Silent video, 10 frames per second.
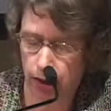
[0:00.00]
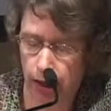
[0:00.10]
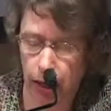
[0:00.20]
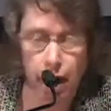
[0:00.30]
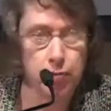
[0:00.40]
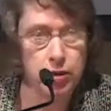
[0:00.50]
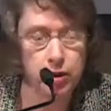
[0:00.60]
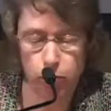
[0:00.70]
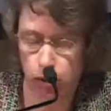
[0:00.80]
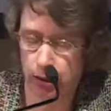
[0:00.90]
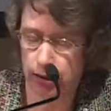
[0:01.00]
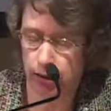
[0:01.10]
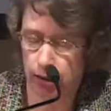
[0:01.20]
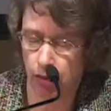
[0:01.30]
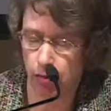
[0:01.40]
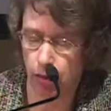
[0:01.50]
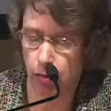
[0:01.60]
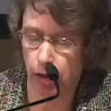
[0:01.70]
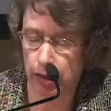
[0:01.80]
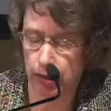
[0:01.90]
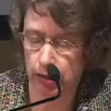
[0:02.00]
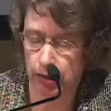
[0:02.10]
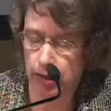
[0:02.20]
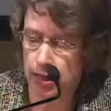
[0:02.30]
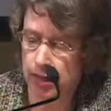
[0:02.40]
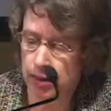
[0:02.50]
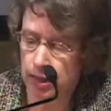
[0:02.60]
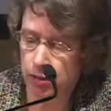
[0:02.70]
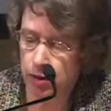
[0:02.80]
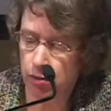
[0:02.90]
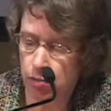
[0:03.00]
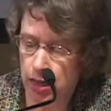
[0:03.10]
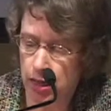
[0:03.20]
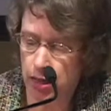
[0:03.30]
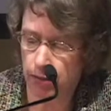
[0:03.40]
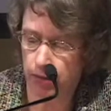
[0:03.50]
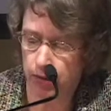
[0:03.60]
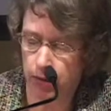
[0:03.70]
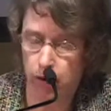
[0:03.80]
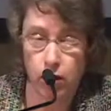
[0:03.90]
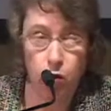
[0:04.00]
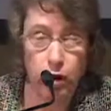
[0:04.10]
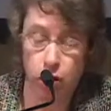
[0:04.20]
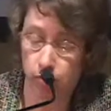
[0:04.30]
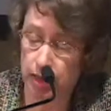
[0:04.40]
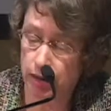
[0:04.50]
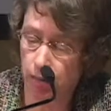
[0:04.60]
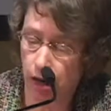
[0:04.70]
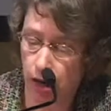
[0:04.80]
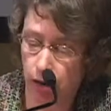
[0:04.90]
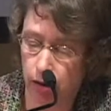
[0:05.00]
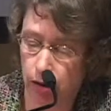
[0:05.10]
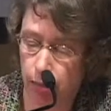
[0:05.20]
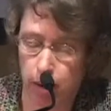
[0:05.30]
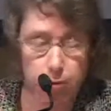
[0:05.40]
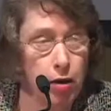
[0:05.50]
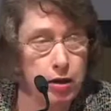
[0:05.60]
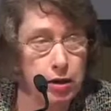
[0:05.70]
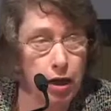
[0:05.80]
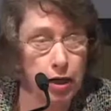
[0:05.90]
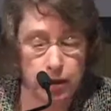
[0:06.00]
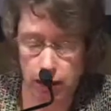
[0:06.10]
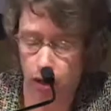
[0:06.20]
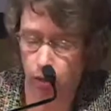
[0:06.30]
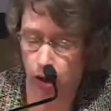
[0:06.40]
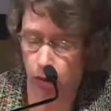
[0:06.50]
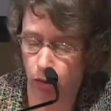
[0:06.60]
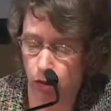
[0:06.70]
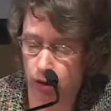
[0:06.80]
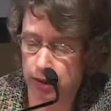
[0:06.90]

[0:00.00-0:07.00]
I happened to place it on my breast. It seemed to me The reader may smile, but must not doubt my word.